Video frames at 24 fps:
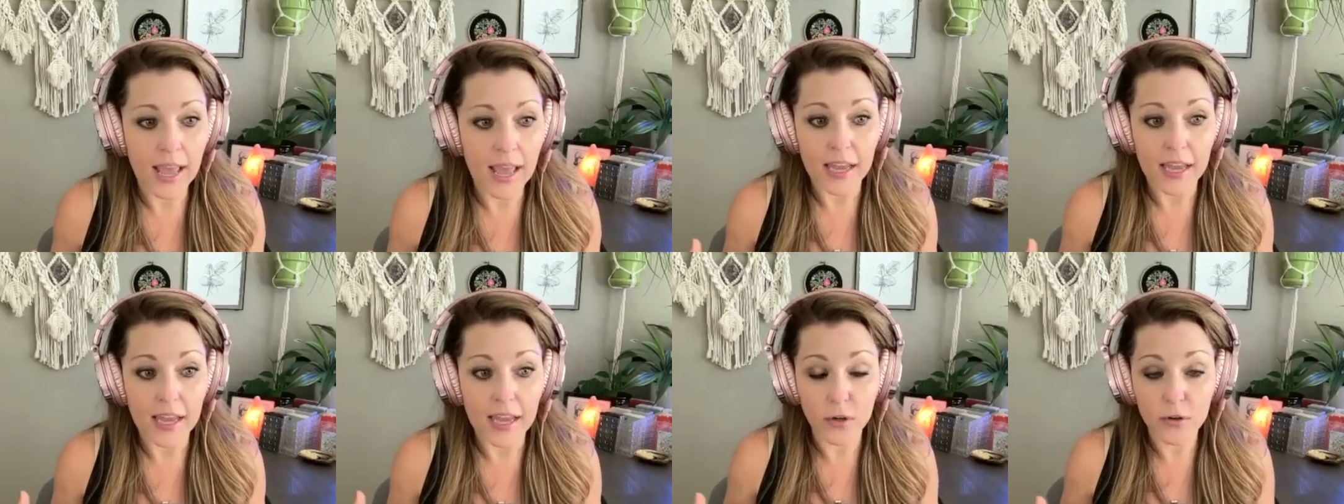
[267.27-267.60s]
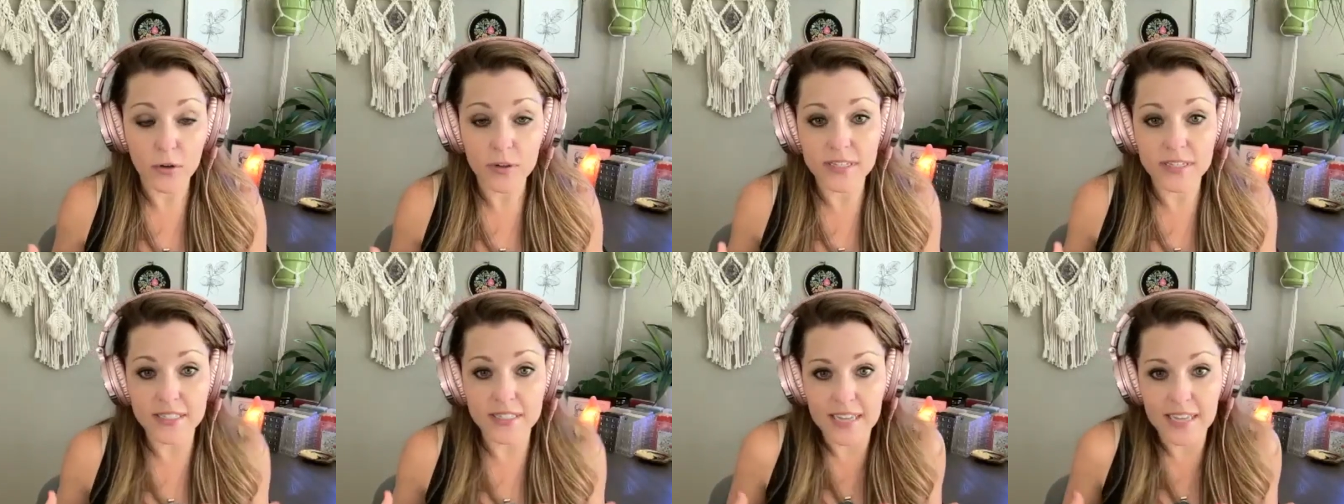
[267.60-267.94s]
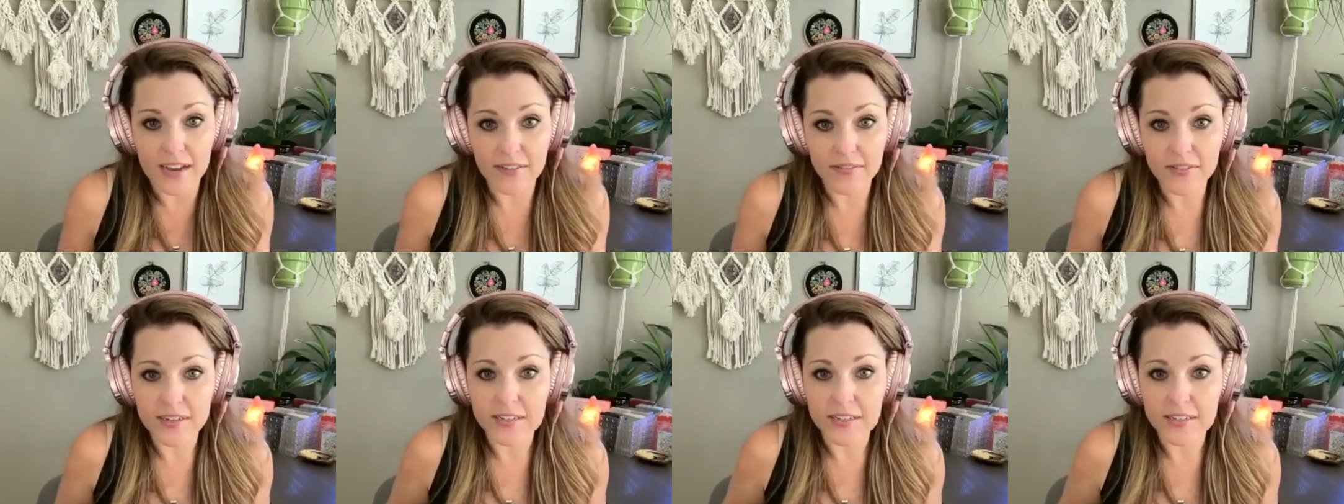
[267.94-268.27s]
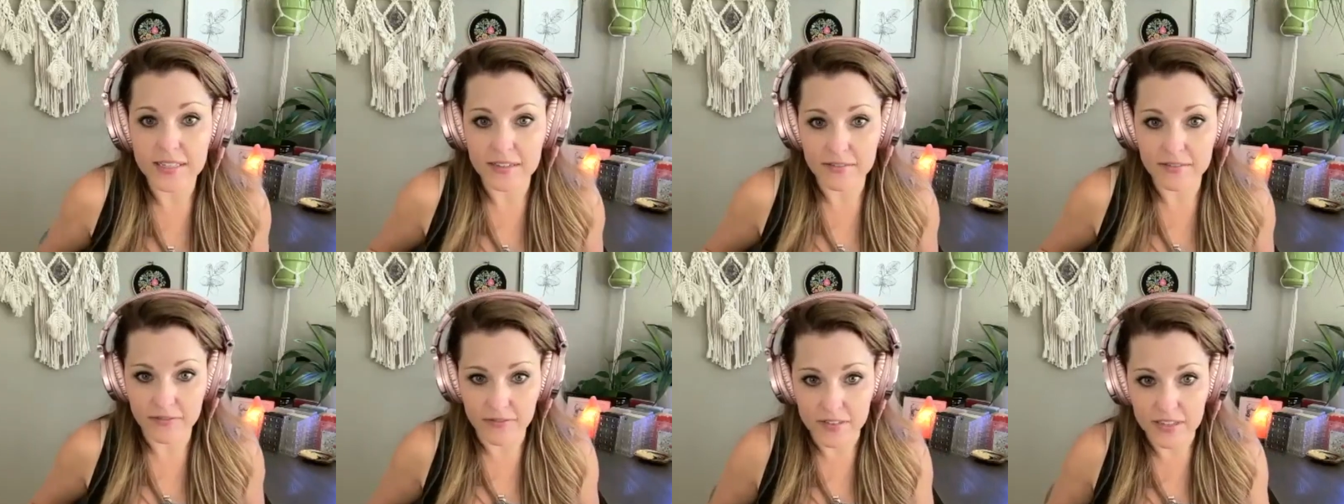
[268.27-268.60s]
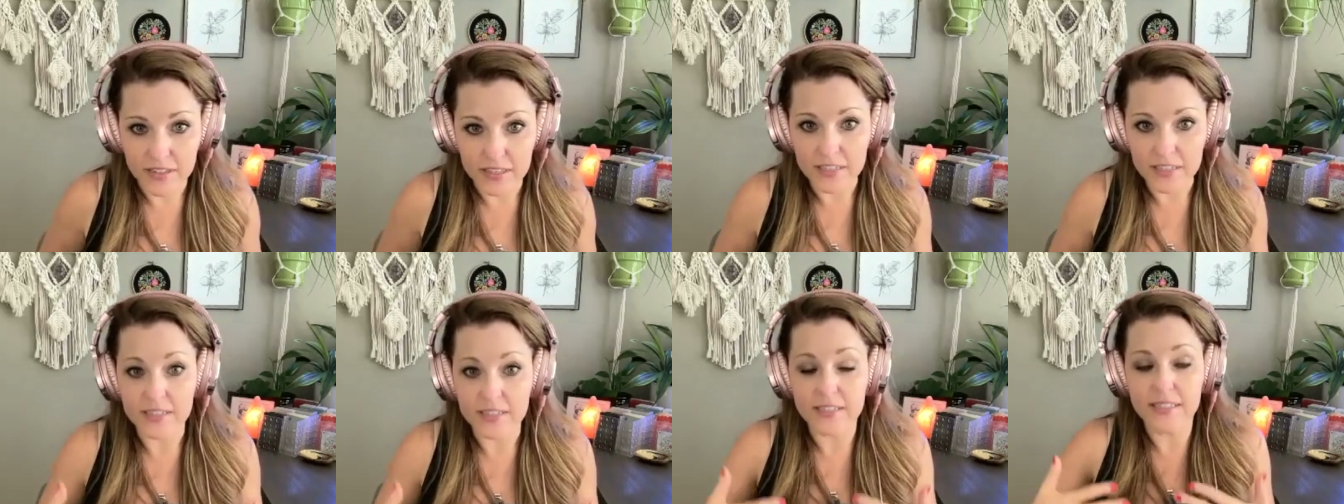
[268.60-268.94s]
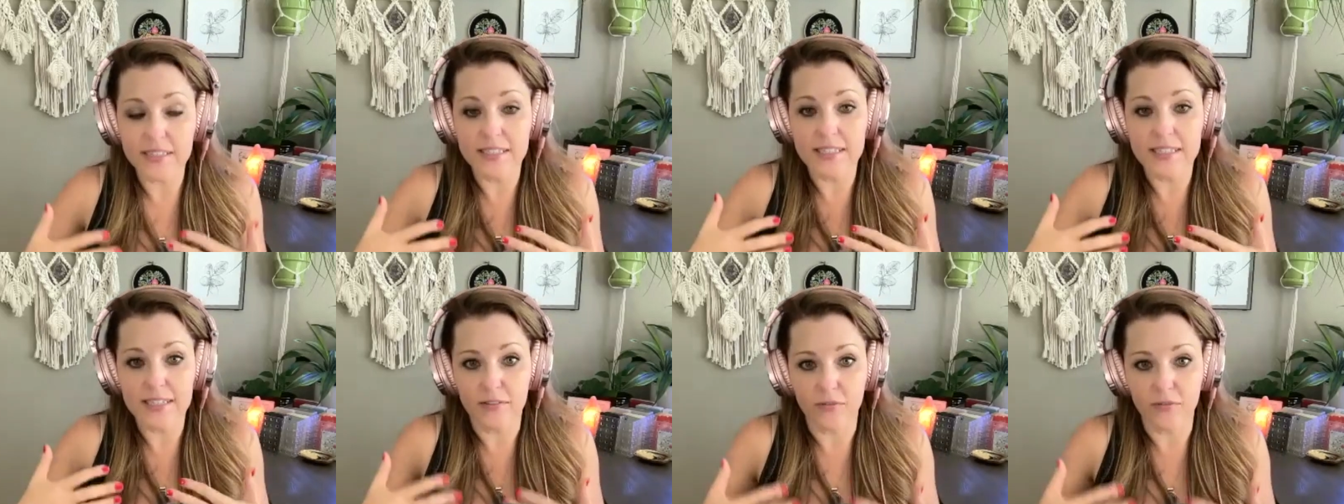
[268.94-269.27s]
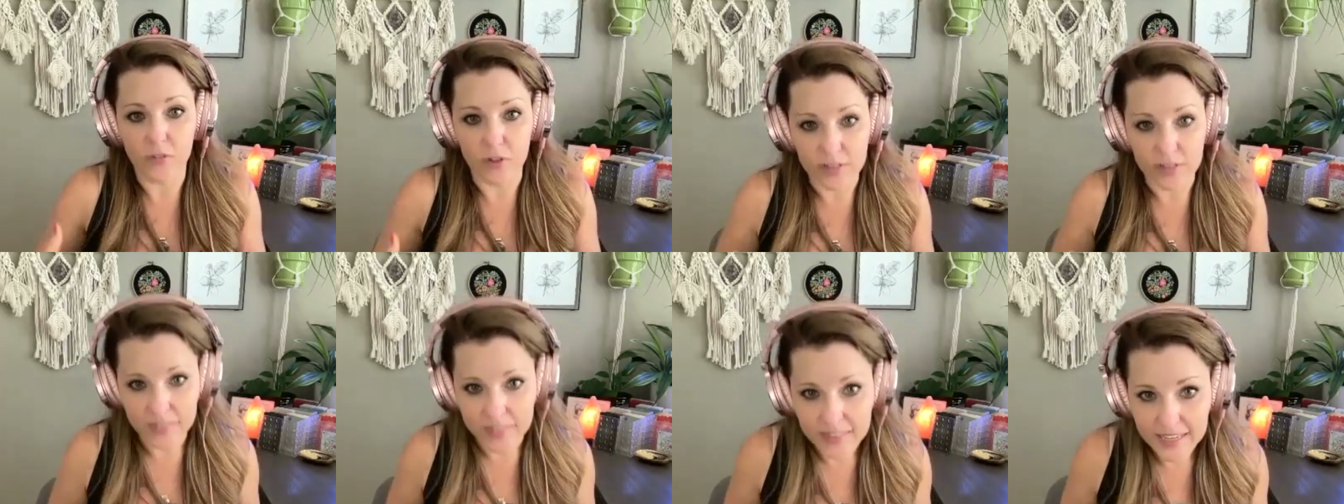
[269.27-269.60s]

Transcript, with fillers: And you could definitely feel different